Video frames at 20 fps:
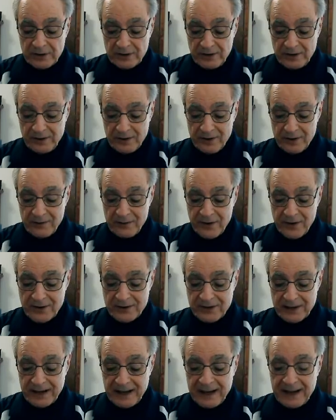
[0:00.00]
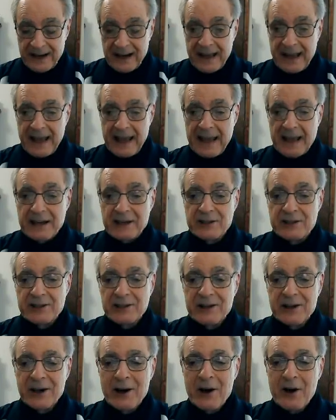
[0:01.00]
University at age
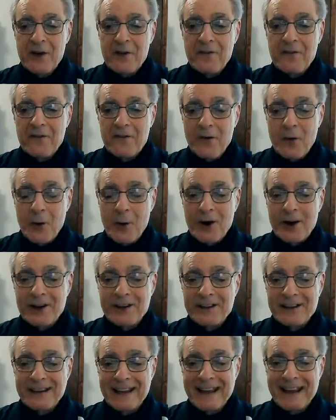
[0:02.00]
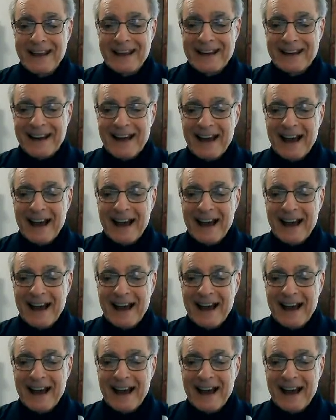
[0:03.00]
14.